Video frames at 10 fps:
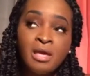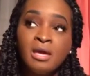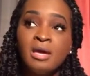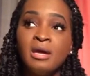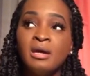
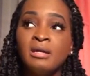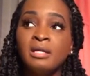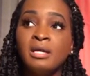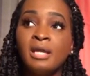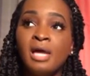
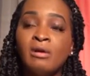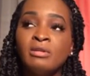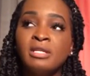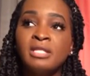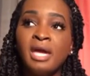And not
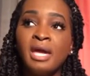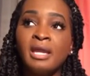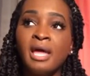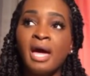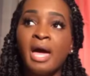only
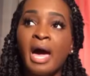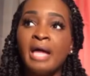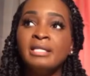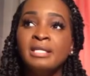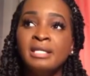that,
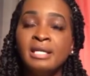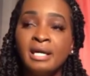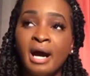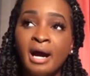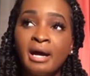I needed
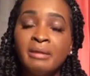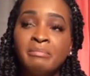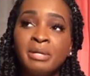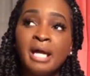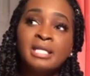God,
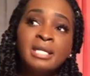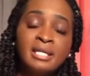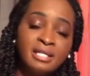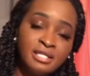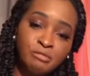but I
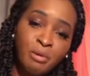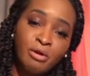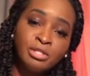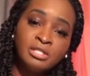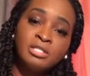needed this
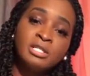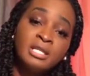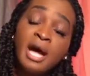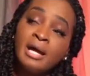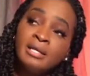person to
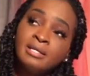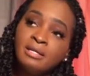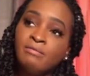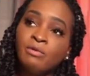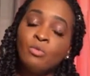not
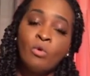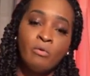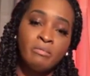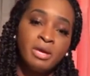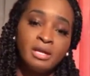even
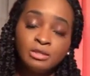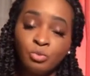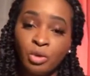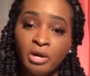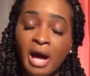want me as
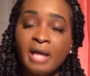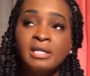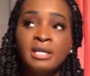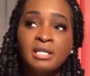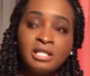well. I
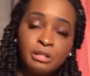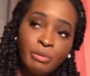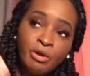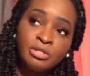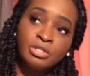needed this
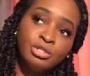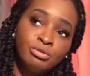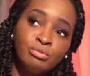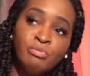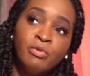person
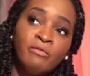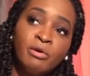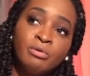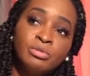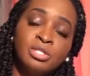to move
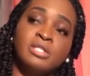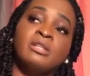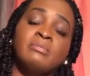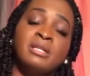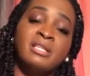on to
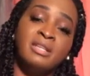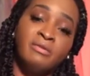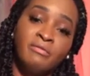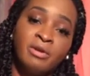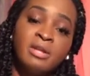something
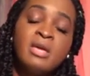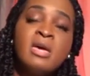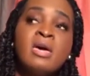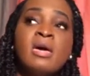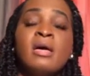different
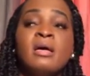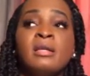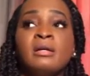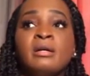and